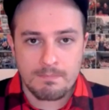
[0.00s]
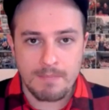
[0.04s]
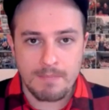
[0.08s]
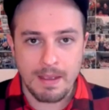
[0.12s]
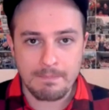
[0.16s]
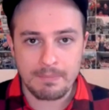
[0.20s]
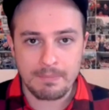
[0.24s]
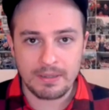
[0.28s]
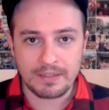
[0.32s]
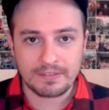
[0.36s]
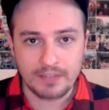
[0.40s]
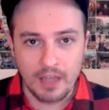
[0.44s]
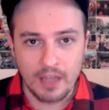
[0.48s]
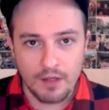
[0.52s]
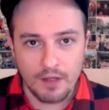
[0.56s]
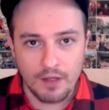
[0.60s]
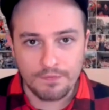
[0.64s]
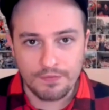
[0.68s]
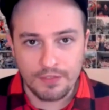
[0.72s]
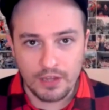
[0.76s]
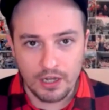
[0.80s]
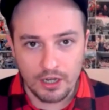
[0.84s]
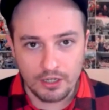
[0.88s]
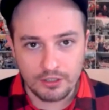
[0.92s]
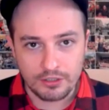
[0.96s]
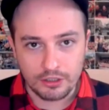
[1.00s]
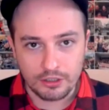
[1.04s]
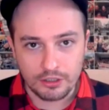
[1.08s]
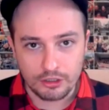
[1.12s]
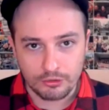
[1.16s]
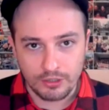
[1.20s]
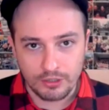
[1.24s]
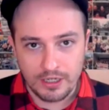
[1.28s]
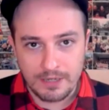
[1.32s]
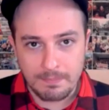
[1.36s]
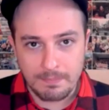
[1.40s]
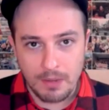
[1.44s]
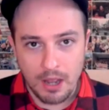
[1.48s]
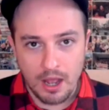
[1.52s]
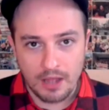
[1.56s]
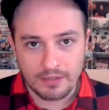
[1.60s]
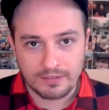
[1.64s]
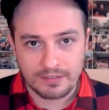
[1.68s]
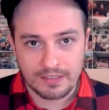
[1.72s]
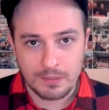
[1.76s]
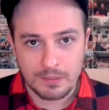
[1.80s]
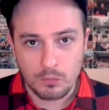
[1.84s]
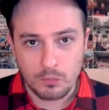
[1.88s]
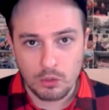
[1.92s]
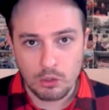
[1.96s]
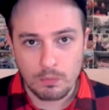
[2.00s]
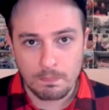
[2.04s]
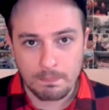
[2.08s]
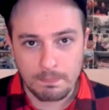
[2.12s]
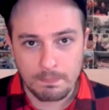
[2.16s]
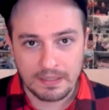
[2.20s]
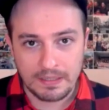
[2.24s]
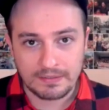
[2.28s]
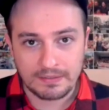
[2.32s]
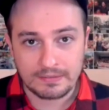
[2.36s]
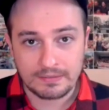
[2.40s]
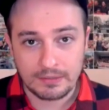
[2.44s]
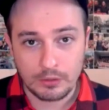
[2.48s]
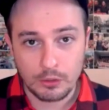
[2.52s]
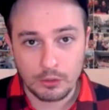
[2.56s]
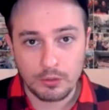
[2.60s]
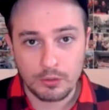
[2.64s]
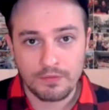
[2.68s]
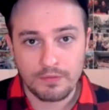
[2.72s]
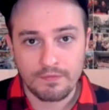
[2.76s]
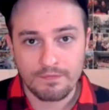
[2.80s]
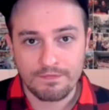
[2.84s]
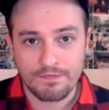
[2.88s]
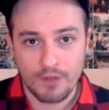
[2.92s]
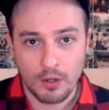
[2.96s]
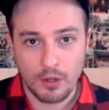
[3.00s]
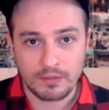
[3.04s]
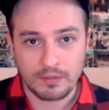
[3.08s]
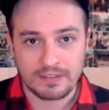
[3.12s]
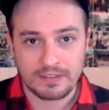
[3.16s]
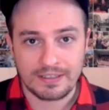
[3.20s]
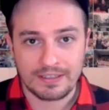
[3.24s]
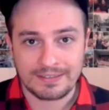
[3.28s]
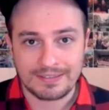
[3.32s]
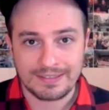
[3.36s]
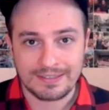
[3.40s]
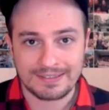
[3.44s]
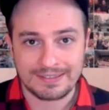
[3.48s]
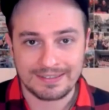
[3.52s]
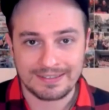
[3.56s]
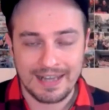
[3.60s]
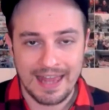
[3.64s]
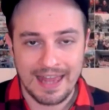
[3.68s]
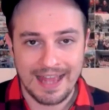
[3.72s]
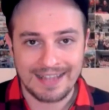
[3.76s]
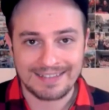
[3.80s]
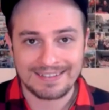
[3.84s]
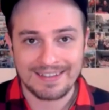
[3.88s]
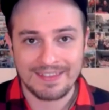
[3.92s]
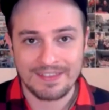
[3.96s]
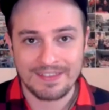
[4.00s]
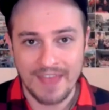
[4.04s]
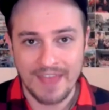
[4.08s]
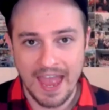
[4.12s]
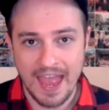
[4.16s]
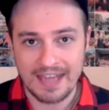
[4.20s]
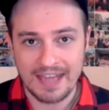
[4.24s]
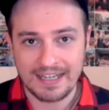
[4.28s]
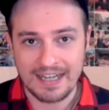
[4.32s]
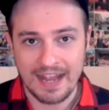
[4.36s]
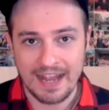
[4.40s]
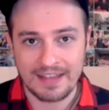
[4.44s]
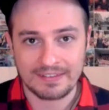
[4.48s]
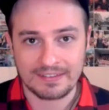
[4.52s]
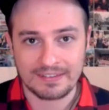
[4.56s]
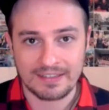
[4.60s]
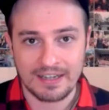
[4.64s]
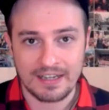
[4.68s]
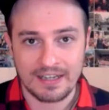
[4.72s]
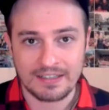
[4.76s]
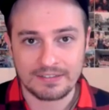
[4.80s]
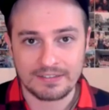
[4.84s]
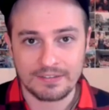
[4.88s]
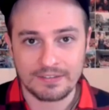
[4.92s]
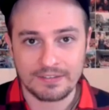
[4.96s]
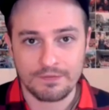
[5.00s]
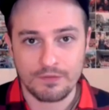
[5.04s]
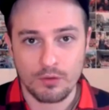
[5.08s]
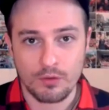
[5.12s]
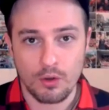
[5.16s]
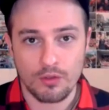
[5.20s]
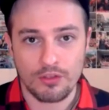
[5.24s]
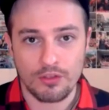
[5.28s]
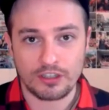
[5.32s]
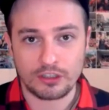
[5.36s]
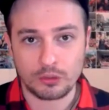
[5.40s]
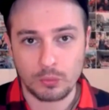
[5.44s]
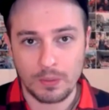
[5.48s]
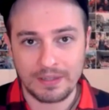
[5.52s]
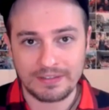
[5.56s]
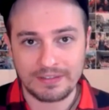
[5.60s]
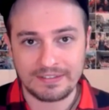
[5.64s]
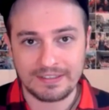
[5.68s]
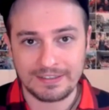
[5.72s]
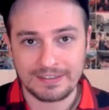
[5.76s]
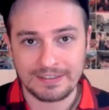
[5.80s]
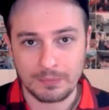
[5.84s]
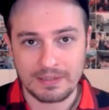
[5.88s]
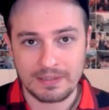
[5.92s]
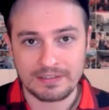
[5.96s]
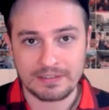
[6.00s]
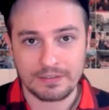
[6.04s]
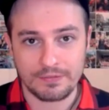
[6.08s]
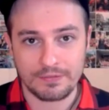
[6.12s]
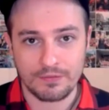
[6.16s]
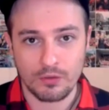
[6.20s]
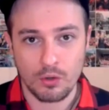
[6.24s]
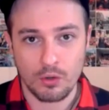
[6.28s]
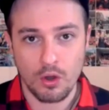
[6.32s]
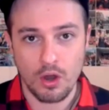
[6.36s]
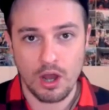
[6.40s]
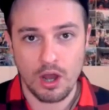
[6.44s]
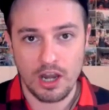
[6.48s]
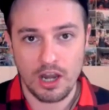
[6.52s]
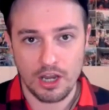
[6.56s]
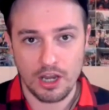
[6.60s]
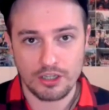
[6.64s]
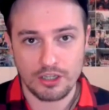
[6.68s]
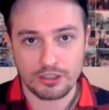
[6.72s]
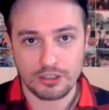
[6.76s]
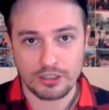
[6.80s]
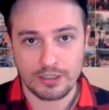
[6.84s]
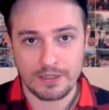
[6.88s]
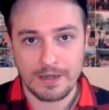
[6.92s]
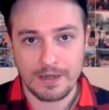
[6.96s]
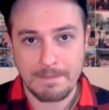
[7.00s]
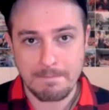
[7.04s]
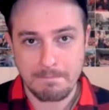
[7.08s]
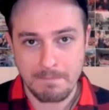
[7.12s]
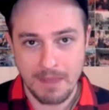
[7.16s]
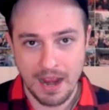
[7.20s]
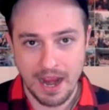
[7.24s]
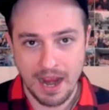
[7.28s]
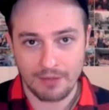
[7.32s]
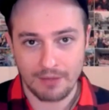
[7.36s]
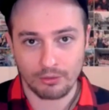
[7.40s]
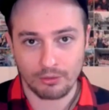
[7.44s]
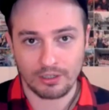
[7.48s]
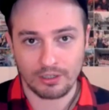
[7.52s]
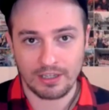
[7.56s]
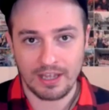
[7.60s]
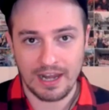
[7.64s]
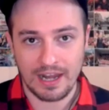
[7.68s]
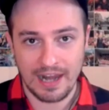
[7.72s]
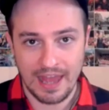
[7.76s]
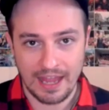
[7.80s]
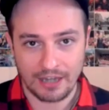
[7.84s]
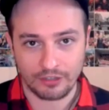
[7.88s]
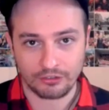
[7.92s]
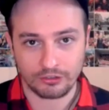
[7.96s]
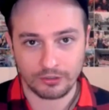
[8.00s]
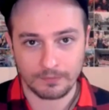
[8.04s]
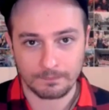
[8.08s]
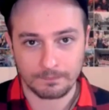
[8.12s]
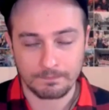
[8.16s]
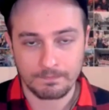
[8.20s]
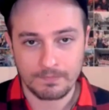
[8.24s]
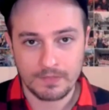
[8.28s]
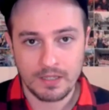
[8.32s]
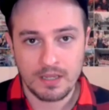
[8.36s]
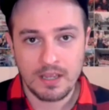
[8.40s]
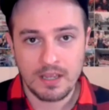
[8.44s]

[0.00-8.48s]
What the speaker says: Members of the London Green Party will be soon voting to select their candidate for the 2024 London mayoral election.